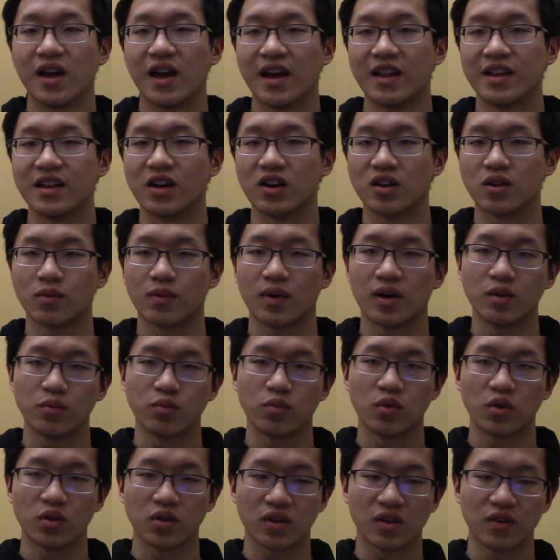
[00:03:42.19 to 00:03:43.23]
and the other one
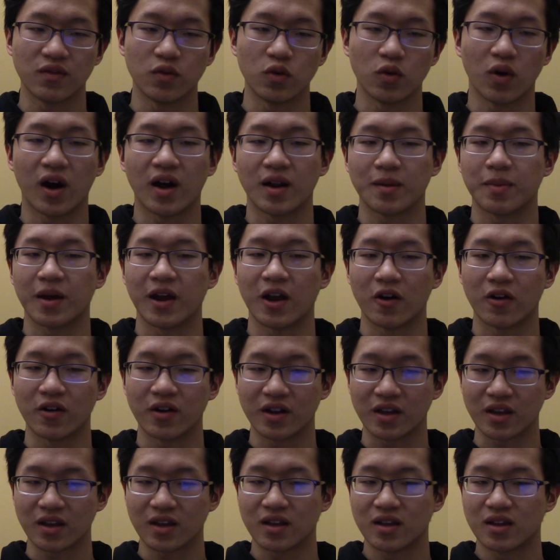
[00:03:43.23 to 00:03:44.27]
will give you odd
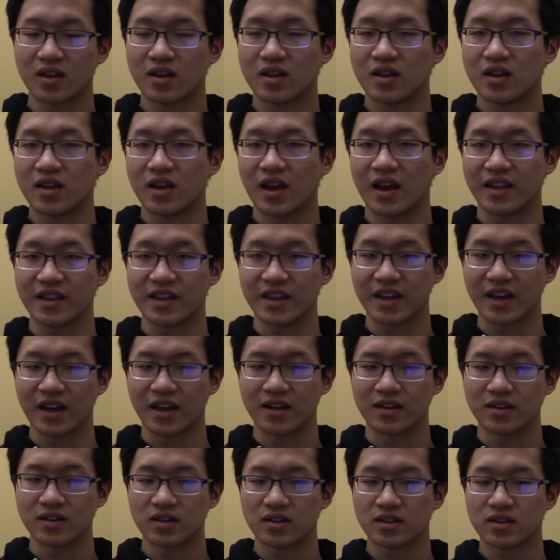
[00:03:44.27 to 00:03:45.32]
parity at the
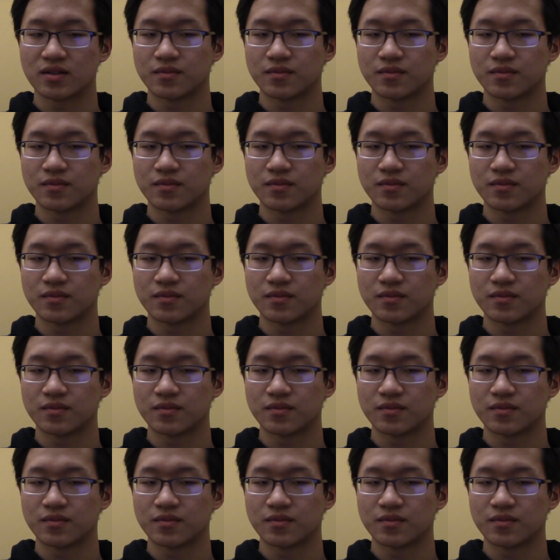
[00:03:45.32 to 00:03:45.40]
end.